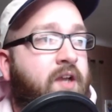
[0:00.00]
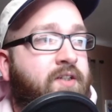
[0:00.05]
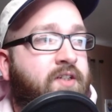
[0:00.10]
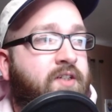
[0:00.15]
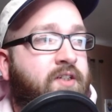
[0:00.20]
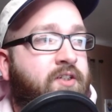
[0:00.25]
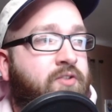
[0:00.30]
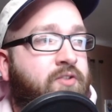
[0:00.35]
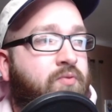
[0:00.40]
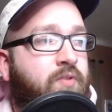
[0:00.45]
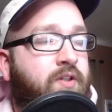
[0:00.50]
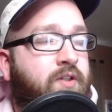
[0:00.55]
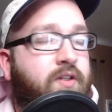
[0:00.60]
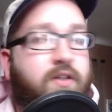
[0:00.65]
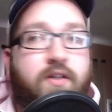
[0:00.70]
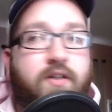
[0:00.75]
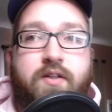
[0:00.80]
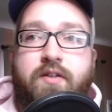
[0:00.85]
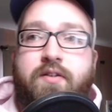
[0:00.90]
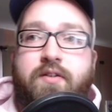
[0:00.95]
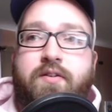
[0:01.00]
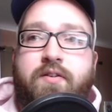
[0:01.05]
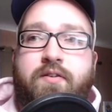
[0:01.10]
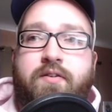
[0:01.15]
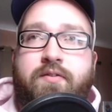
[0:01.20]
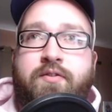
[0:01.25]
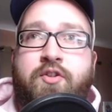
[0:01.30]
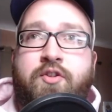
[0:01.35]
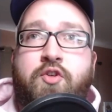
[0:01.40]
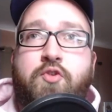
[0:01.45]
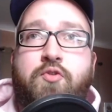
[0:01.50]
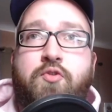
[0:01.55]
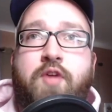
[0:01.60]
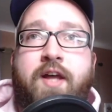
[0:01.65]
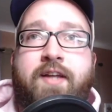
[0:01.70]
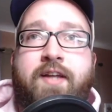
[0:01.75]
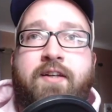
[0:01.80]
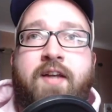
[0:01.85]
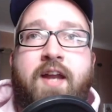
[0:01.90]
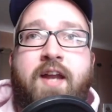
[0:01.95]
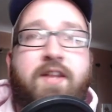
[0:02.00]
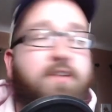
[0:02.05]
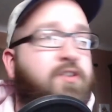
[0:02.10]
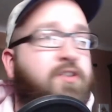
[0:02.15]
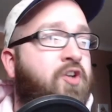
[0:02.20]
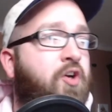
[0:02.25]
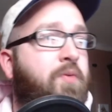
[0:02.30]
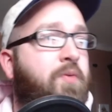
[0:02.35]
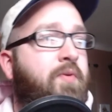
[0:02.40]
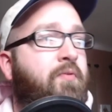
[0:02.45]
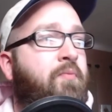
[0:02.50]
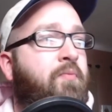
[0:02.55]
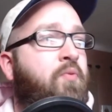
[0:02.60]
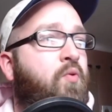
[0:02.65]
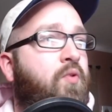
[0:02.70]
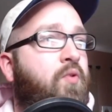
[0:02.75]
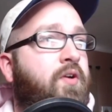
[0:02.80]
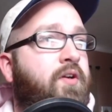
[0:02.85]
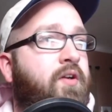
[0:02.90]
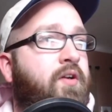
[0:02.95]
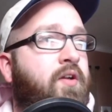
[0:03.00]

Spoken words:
I just wanted to do like kind of the tournament report